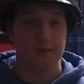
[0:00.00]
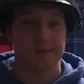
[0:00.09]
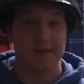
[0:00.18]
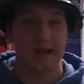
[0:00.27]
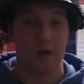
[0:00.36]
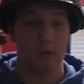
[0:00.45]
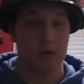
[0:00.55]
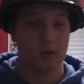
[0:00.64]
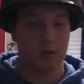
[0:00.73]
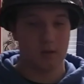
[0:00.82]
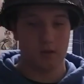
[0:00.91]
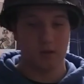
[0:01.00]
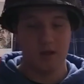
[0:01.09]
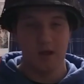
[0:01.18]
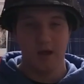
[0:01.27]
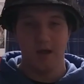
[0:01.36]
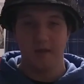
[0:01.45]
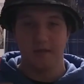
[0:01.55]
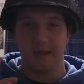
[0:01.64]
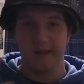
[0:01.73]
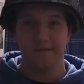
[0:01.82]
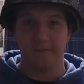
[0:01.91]
now
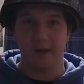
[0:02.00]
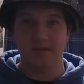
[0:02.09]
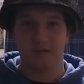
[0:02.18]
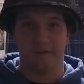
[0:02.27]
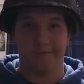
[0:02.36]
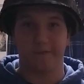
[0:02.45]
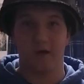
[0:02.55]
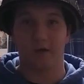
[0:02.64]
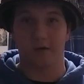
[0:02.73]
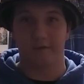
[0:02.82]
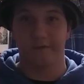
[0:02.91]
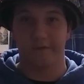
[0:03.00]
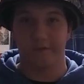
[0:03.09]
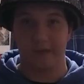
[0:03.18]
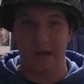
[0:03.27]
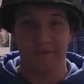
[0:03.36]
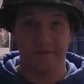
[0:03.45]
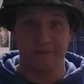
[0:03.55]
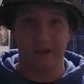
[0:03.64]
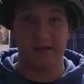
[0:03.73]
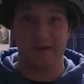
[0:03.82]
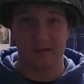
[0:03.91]
they've flanked
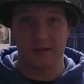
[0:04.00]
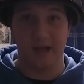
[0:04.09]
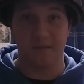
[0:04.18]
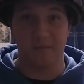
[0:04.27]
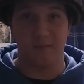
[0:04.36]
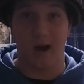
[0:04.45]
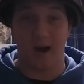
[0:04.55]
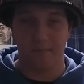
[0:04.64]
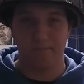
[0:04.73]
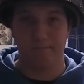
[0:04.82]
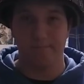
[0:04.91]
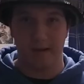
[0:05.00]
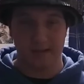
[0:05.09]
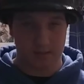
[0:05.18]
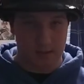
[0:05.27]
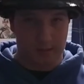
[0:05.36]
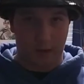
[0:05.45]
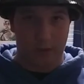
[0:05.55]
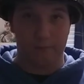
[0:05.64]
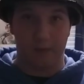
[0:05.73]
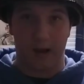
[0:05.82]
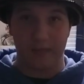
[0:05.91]
the enemy basically
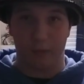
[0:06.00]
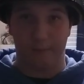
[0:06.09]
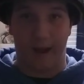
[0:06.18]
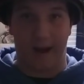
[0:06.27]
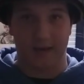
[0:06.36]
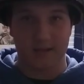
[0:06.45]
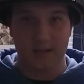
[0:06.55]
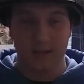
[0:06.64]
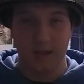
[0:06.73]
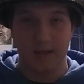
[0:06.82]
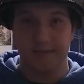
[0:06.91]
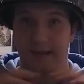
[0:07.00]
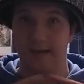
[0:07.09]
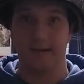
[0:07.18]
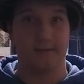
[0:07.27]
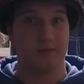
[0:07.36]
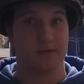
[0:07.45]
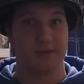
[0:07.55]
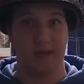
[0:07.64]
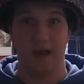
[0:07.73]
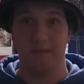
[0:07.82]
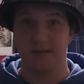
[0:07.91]
behind their backs. The
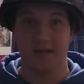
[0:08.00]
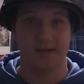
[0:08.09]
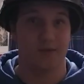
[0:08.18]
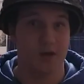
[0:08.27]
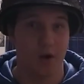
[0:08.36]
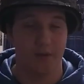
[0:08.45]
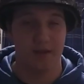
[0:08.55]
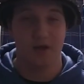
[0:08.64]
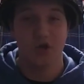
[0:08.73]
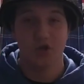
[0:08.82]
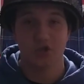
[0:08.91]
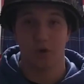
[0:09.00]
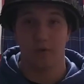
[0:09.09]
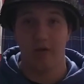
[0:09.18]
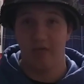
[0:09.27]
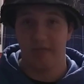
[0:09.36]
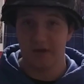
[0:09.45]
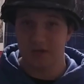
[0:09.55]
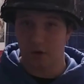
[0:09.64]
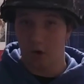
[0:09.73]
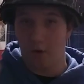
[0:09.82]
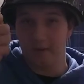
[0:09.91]
enemy didn't even know it. So they
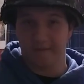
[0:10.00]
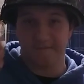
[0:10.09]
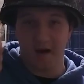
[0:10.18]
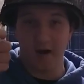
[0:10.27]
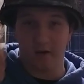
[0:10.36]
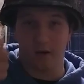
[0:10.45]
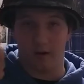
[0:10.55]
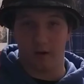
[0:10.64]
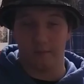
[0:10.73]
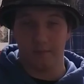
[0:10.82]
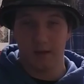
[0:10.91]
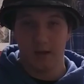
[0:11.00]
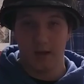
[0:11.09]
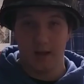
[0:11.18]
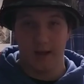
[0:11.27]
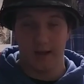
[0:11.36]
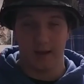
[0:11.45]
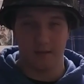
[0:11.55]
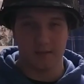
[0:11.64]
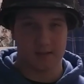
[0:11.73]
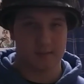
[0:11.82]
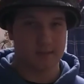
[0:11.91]
start opening fire on them
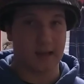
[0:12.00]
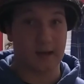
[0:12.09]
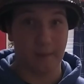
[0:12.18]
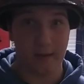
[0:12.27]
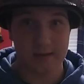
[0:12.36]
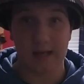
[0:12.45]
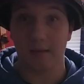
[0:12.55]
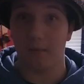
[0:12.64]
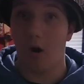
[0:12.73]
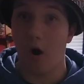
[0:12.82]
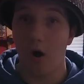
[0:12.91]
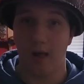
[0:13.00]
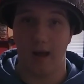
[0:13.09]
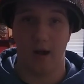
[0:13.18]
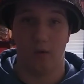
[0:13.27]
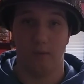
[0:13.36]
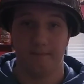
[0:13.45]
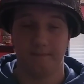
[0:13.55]
and take them all out.